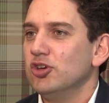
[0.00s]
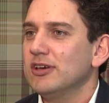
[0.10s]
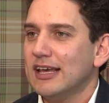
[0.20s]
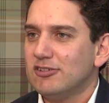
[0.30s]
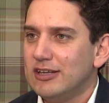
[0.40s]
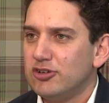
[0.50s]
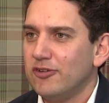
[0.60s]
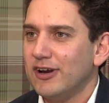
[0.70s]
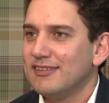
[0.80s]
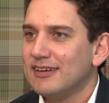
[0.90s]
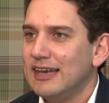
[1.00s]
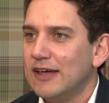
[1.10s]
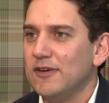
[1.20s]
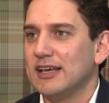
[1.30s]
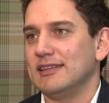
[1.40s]
you can actually generate
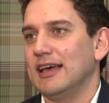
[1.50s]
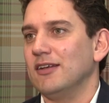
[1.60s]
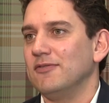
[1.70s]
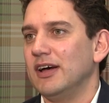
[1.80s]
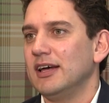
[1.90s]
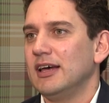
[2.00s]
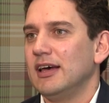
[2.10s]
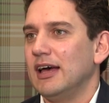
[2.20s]
significant alpha,